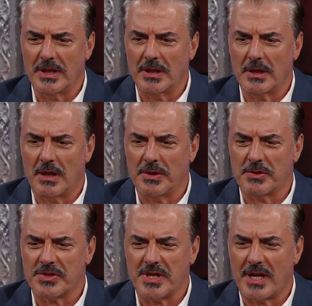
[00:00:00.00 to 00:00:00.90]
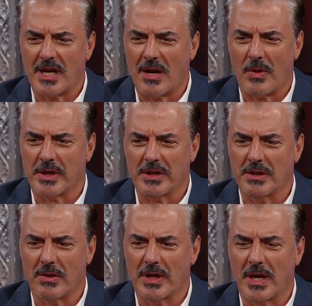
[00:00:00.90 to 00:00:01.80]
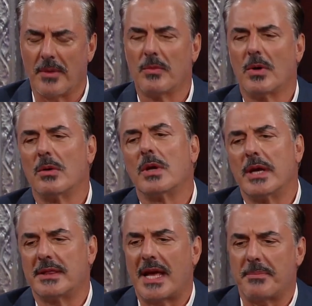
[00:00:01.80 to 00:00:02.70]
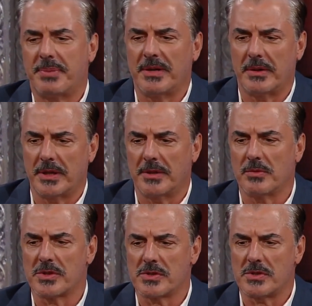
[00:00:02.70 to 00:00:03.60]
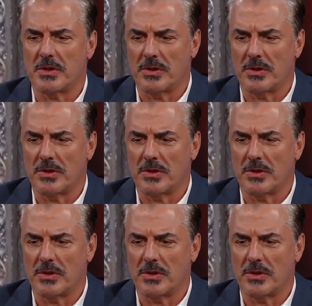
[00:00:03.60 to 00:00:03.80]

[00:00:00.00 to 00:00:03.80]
From 1990 to 1995, he was one of the main